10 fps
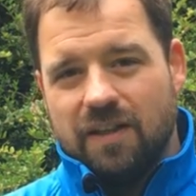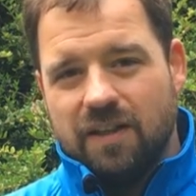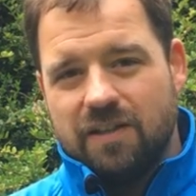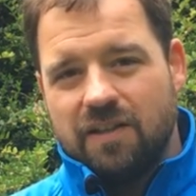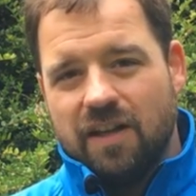
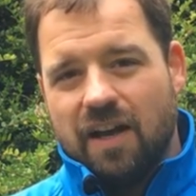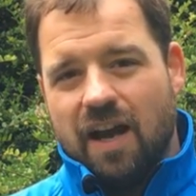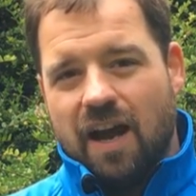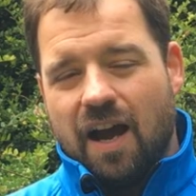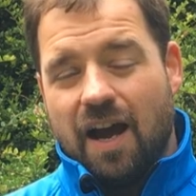this
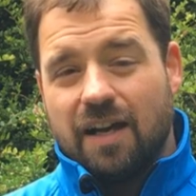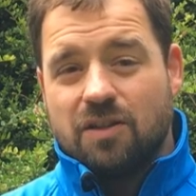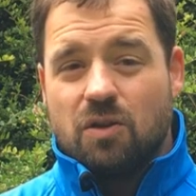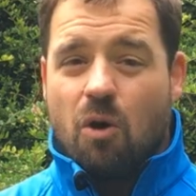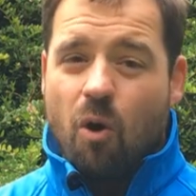
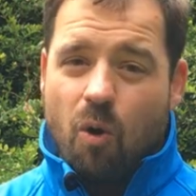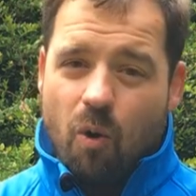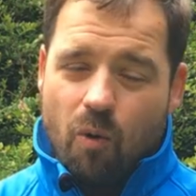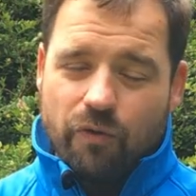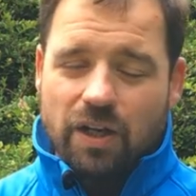has
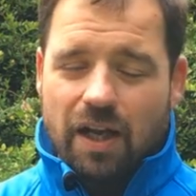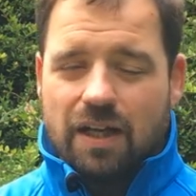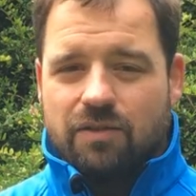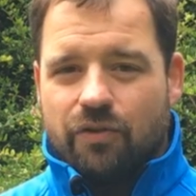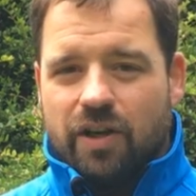over the
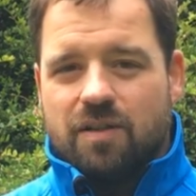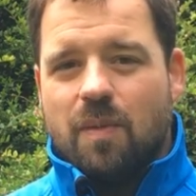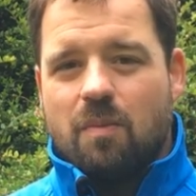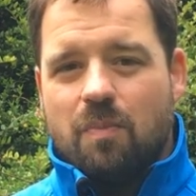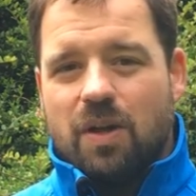last few years
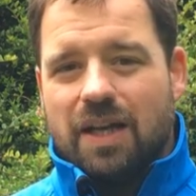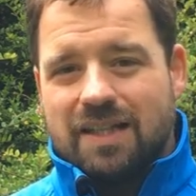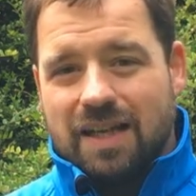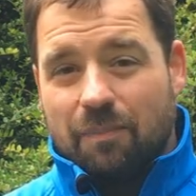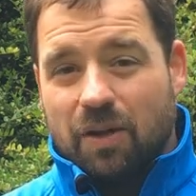maybe been
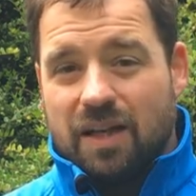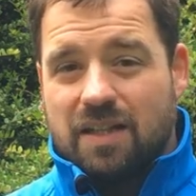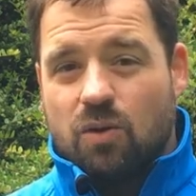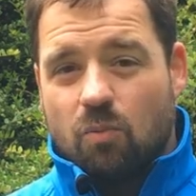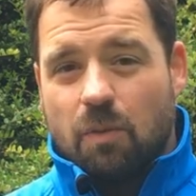accepted as
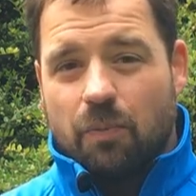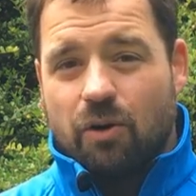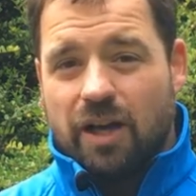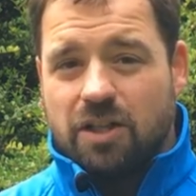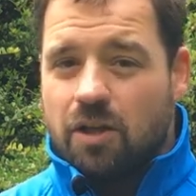a normal
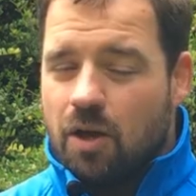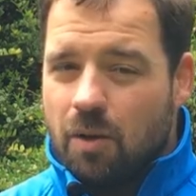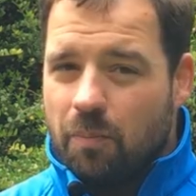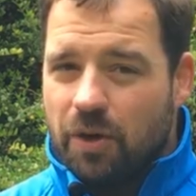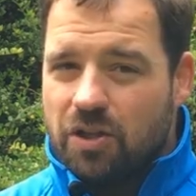progression,
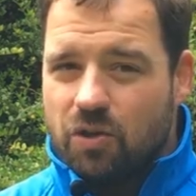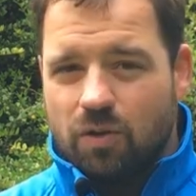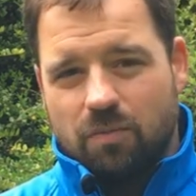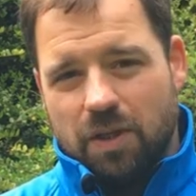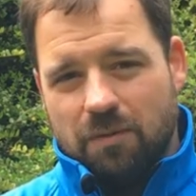but it
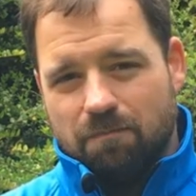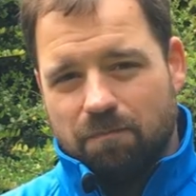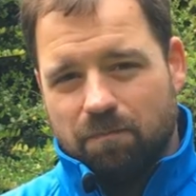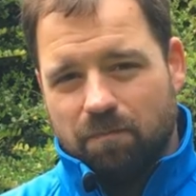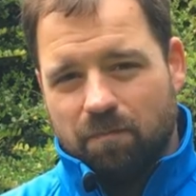shouldn't be.
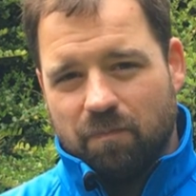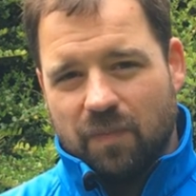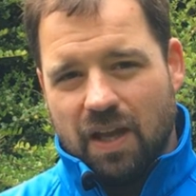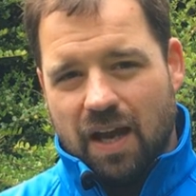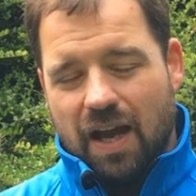
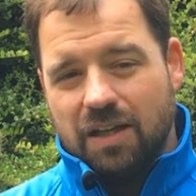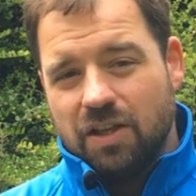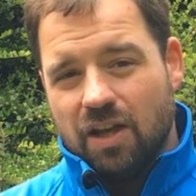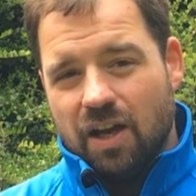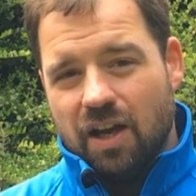And
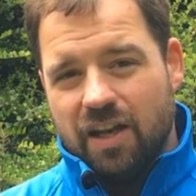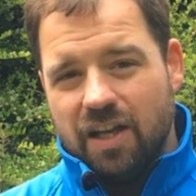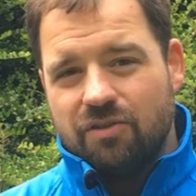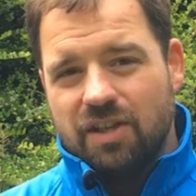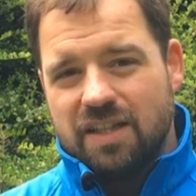an
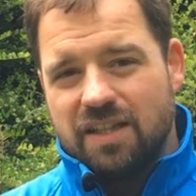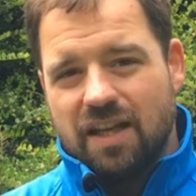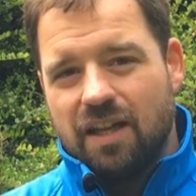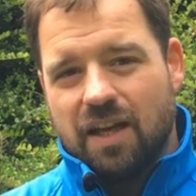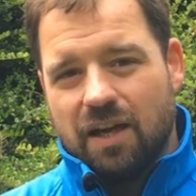increase in
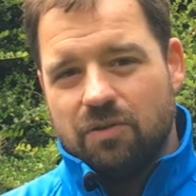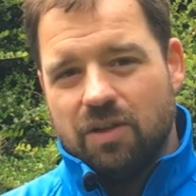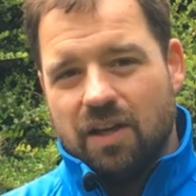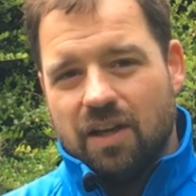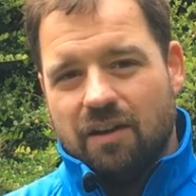cell count
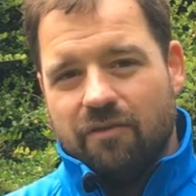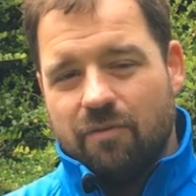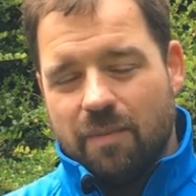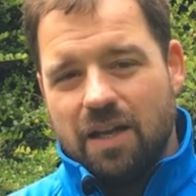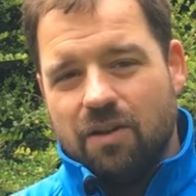for
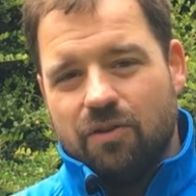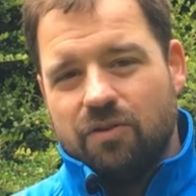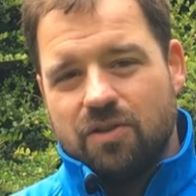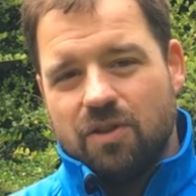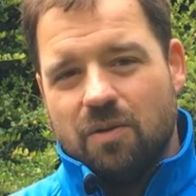many
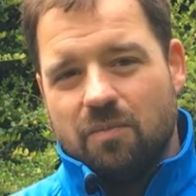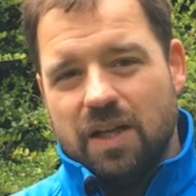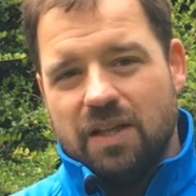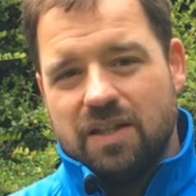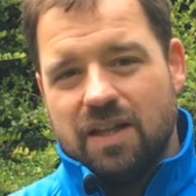herds
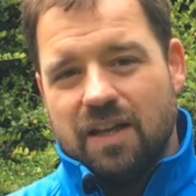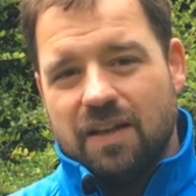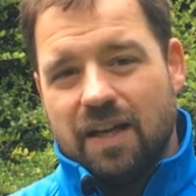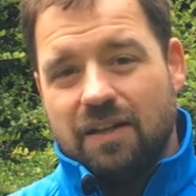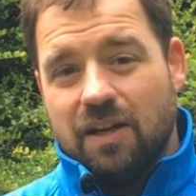means
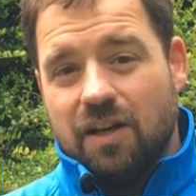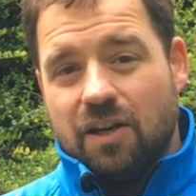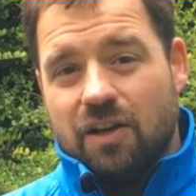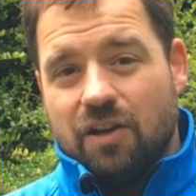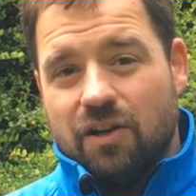that
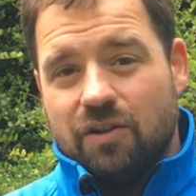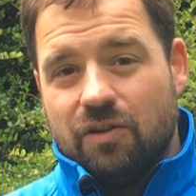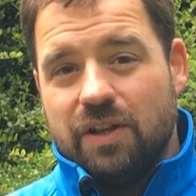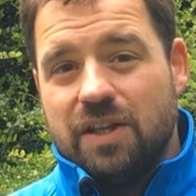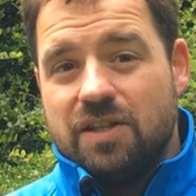
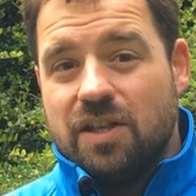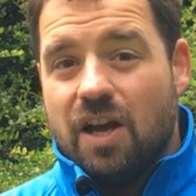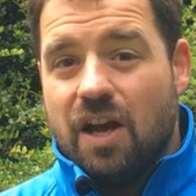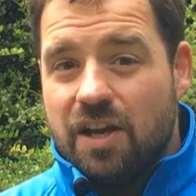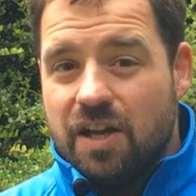there is
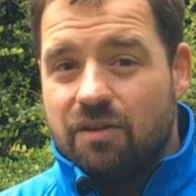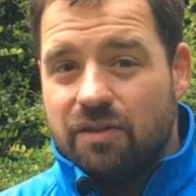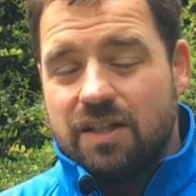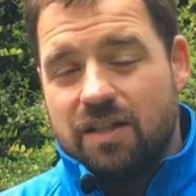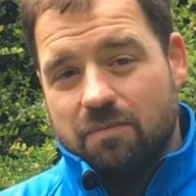an
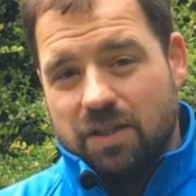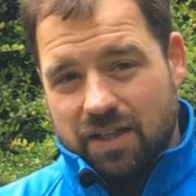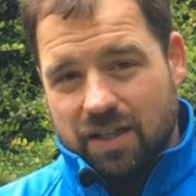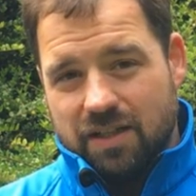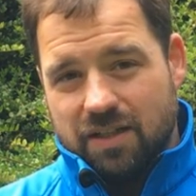increase in
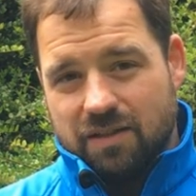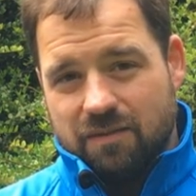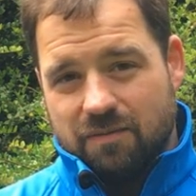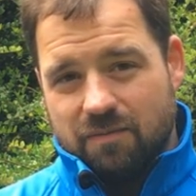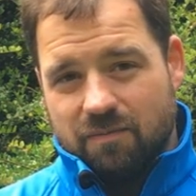mastitis.
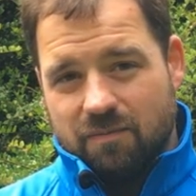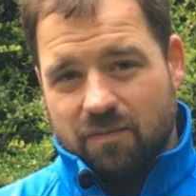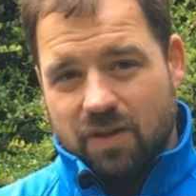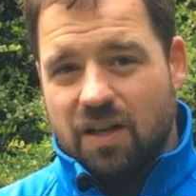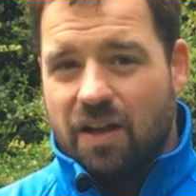
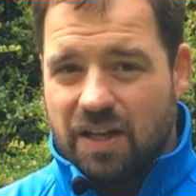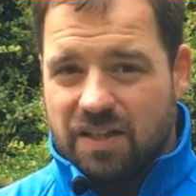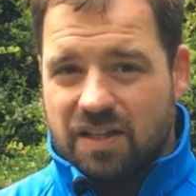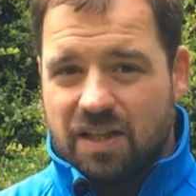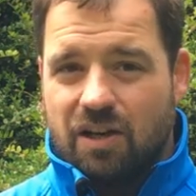Not
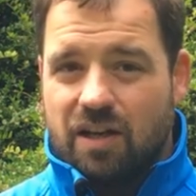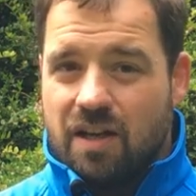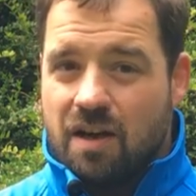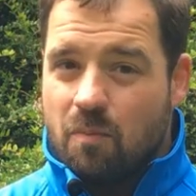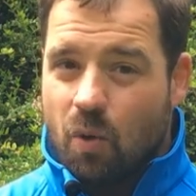necessarily
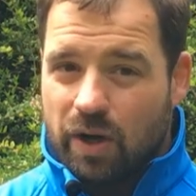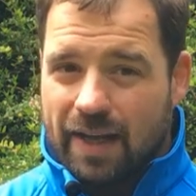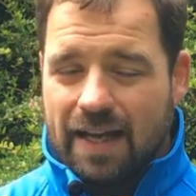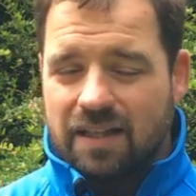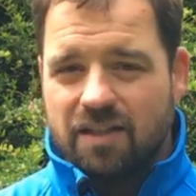more
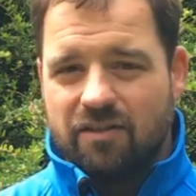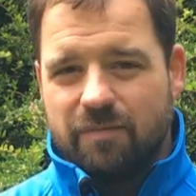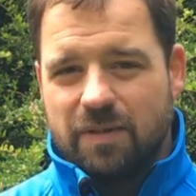cases of